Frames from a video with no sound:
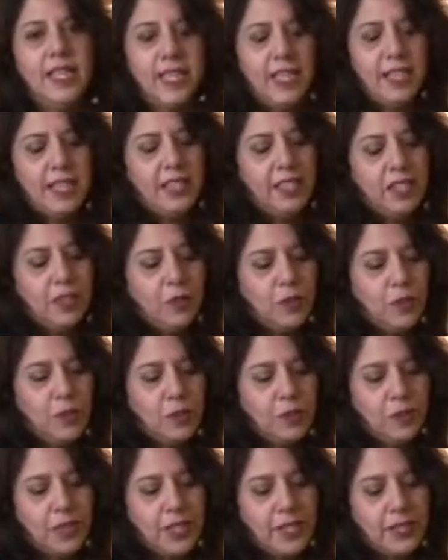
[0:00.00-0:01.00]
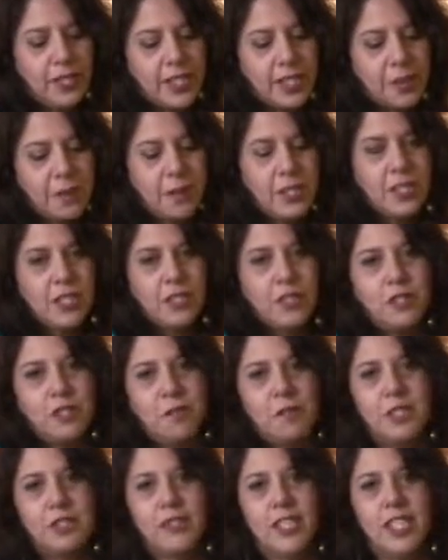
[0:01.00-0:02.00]
I think all of our recipes are going
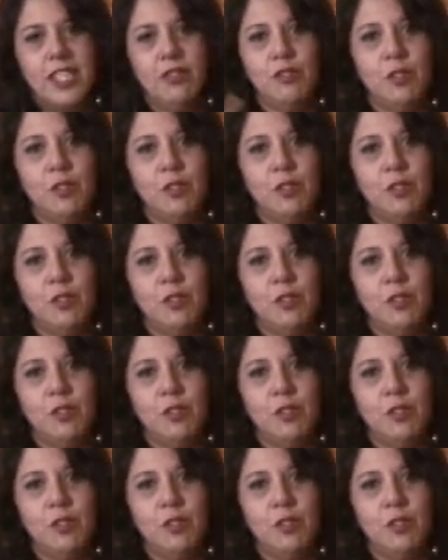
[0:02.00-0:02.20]
to be ready.